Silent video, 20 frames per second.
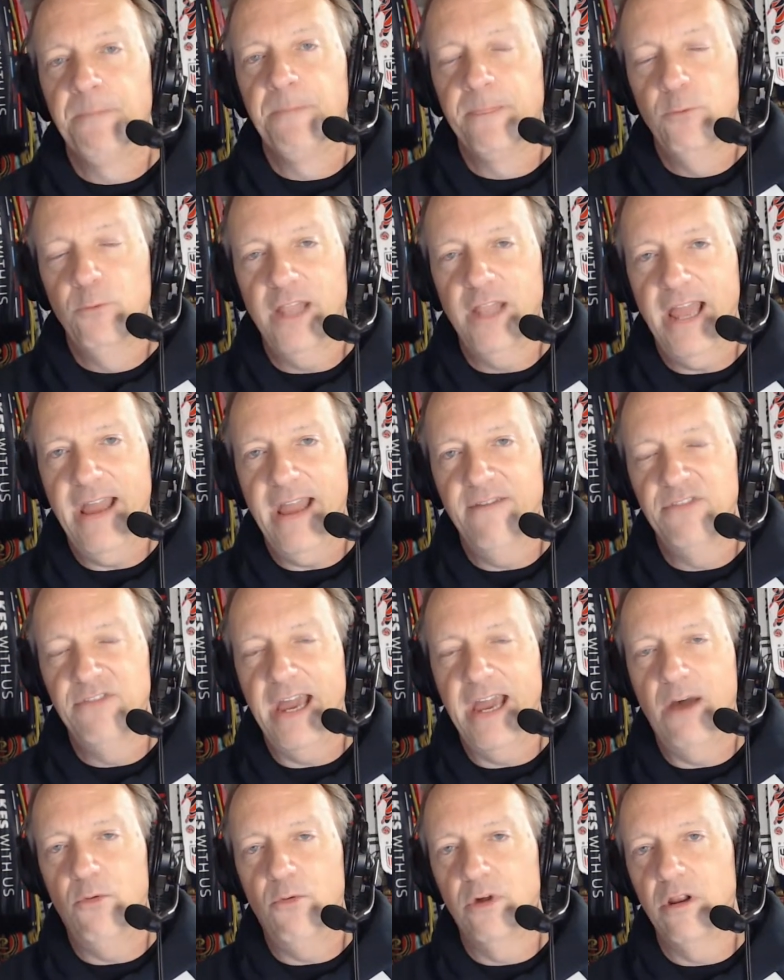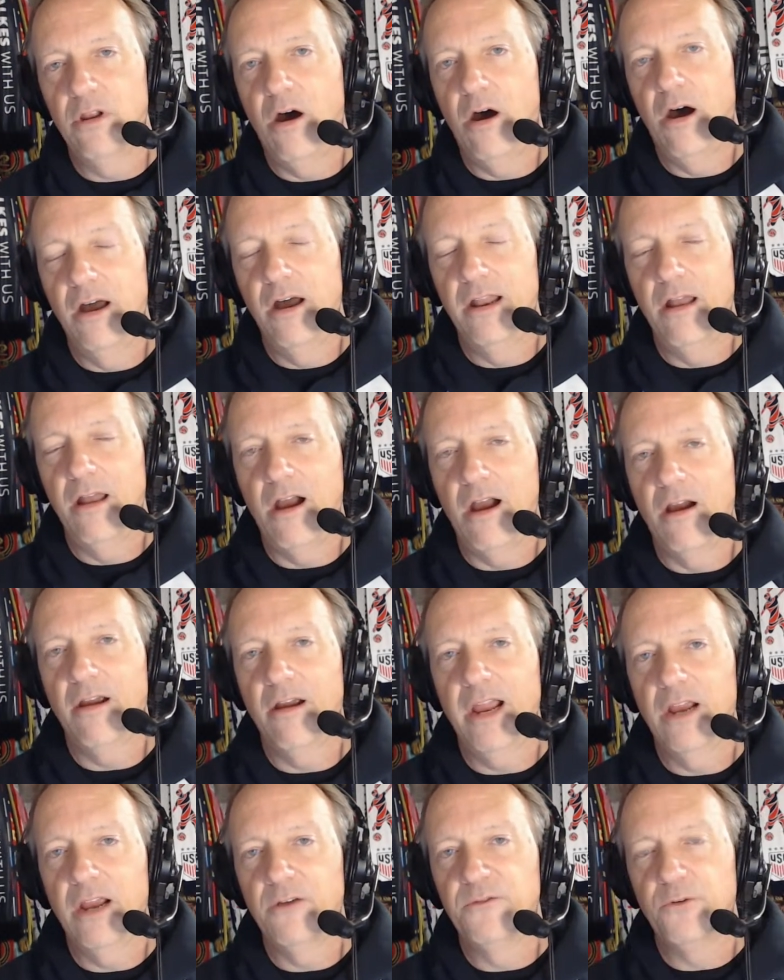We'll have that one on our
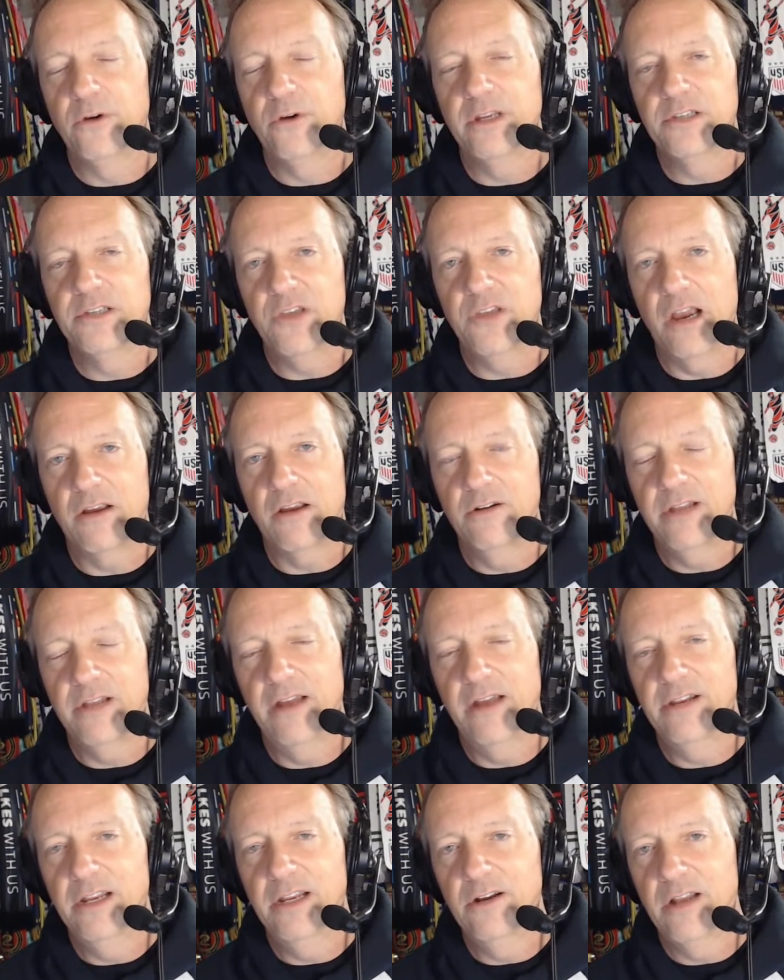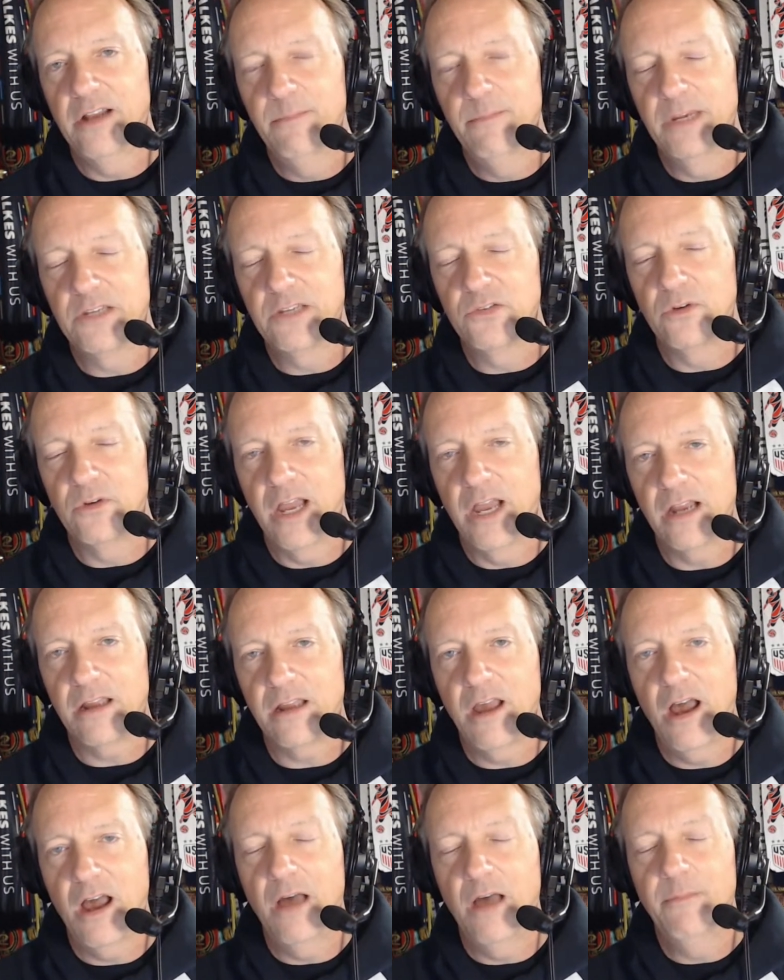air for you.
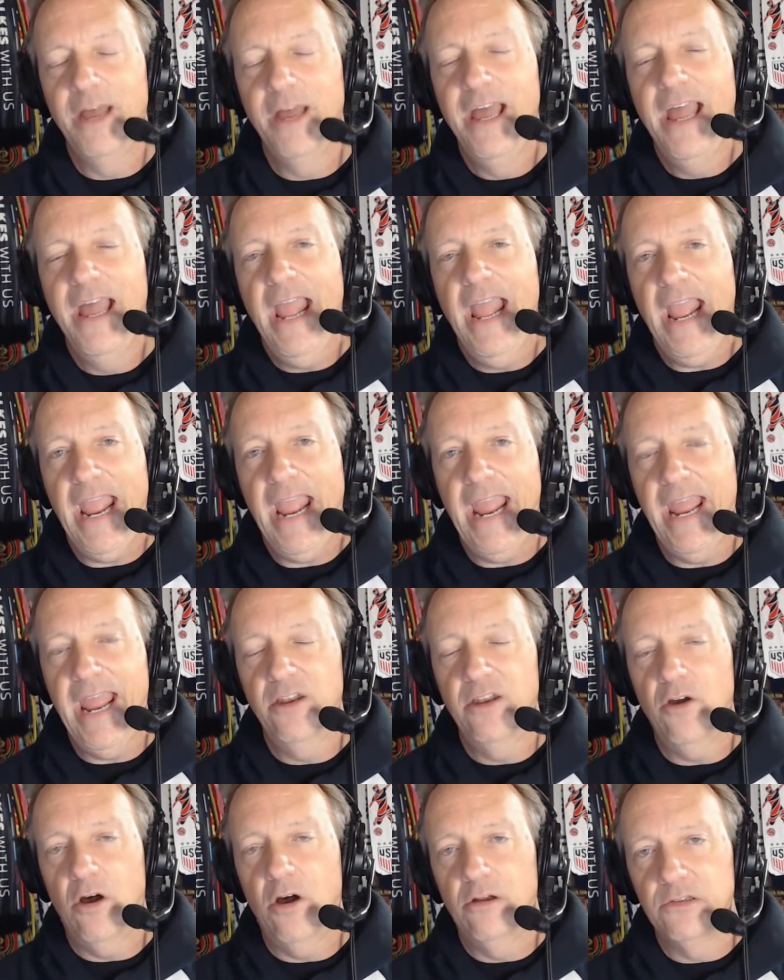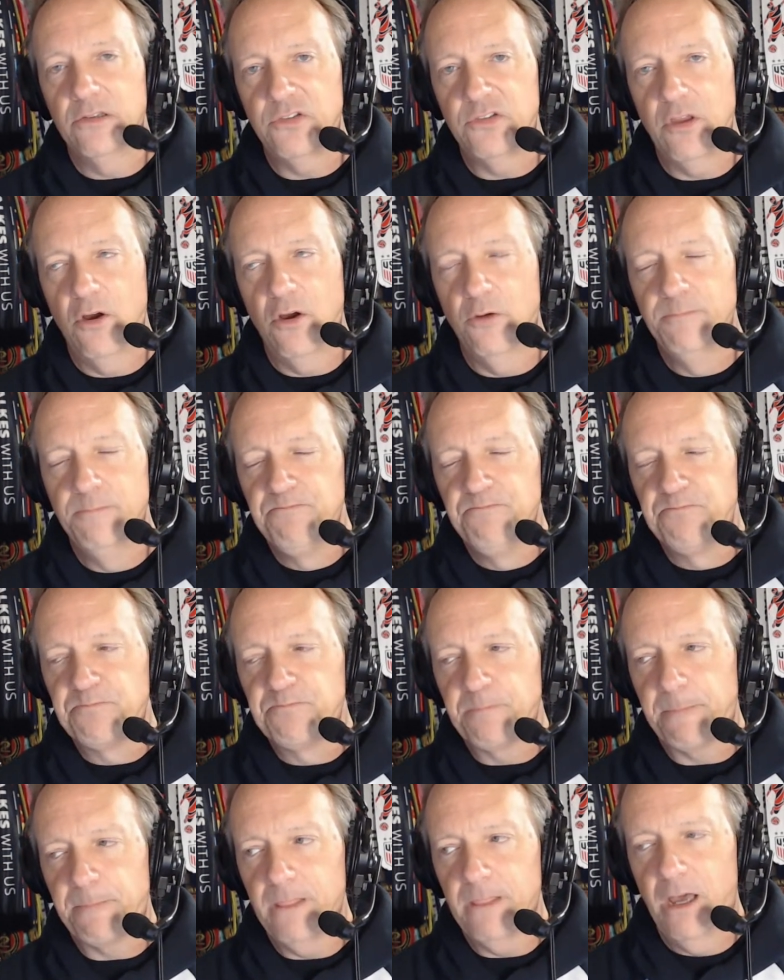soccerdownhere.mixler.com and also
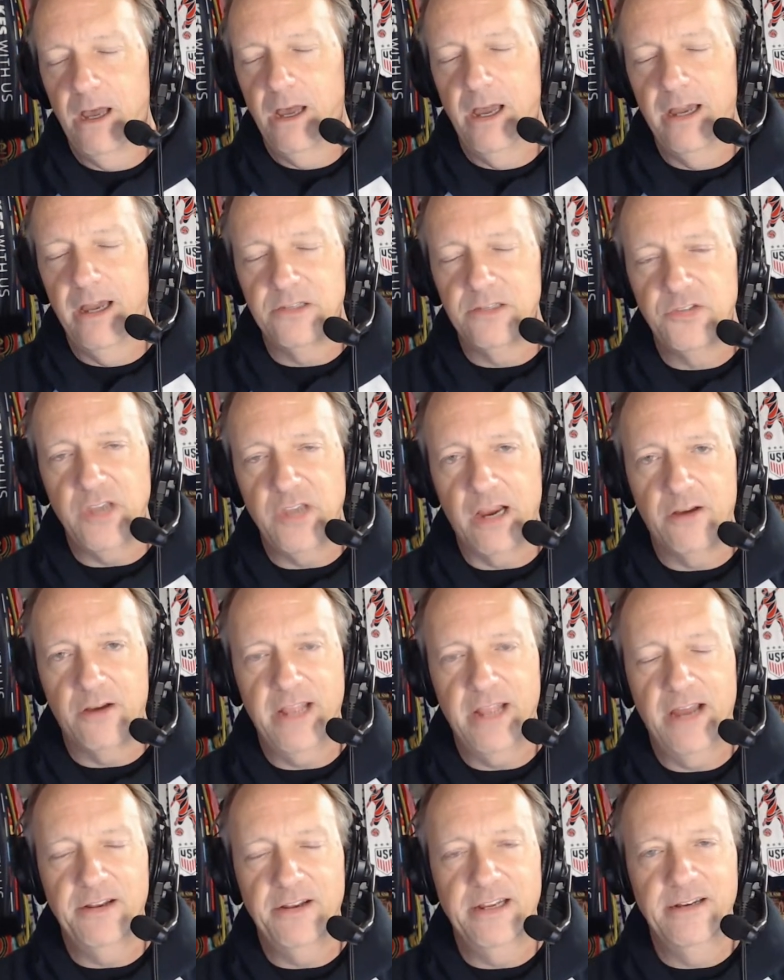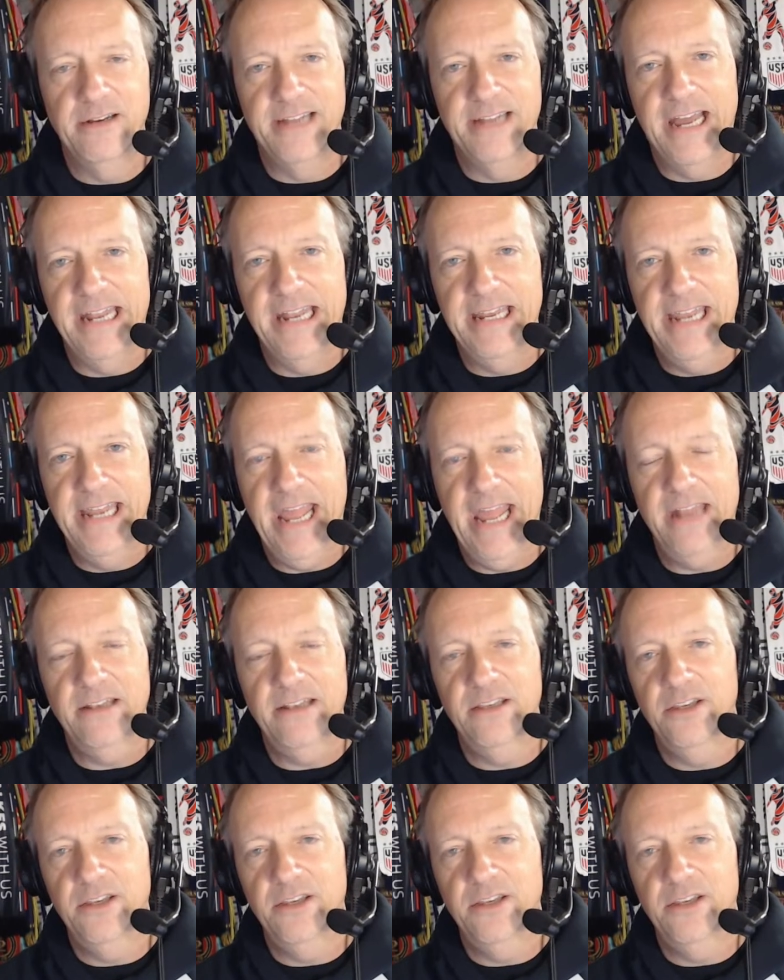soccerdownhere.net.